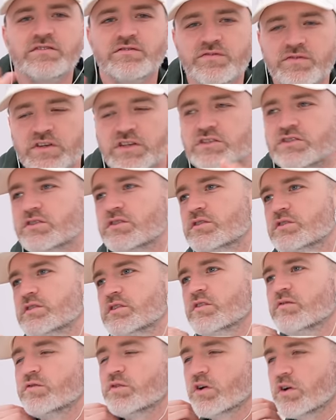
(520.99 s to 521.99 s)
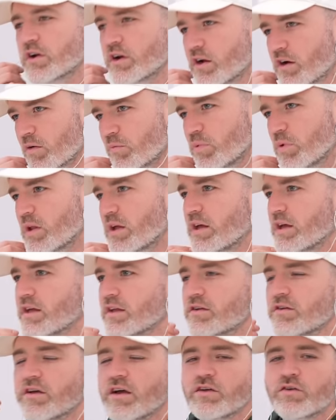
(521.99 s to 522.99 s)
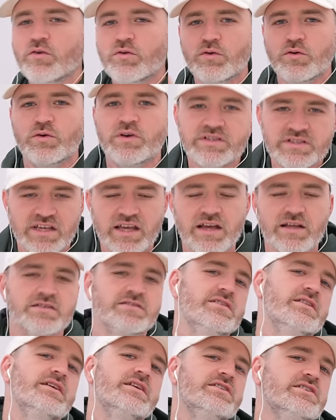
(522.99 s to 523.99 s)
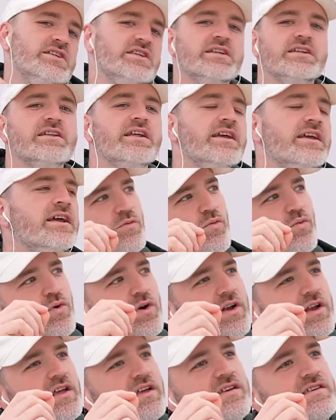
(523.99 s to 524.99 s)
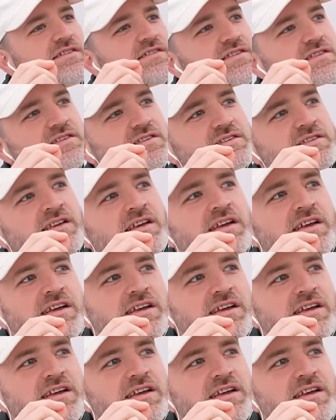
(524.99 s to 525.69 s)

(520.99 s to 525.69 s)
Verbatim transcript: and features, and if you're on an airplane, you got no noise cancellation, and like, what is